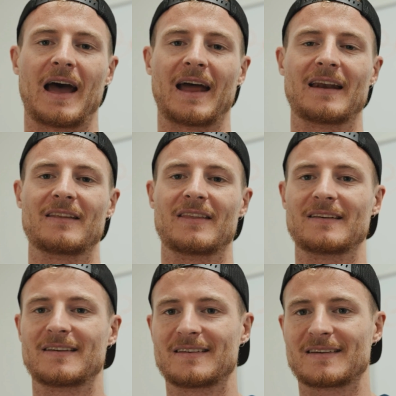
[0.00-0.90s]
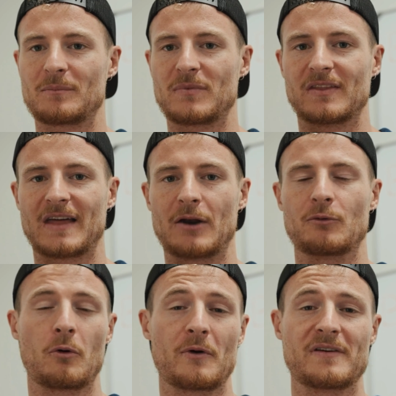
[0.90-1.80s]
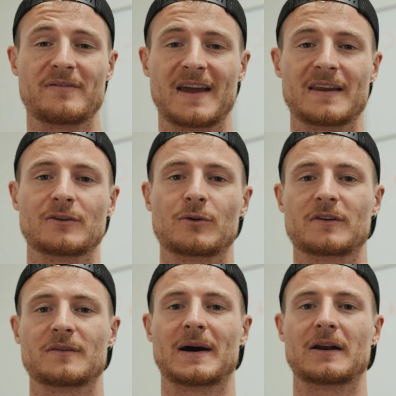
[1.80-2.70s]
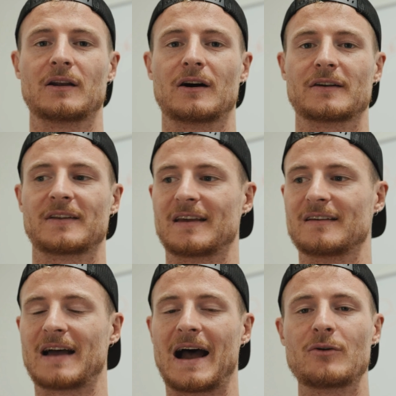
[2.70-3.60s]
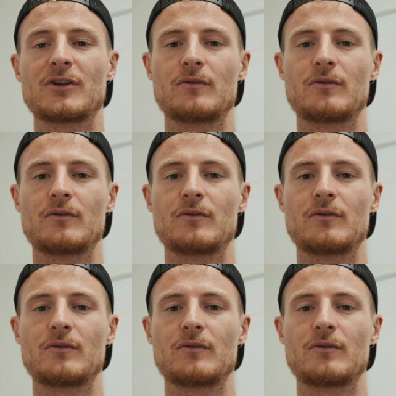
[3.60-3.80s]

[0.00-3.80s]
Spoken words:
And this is something that Rory Vaden talks about a lot, is how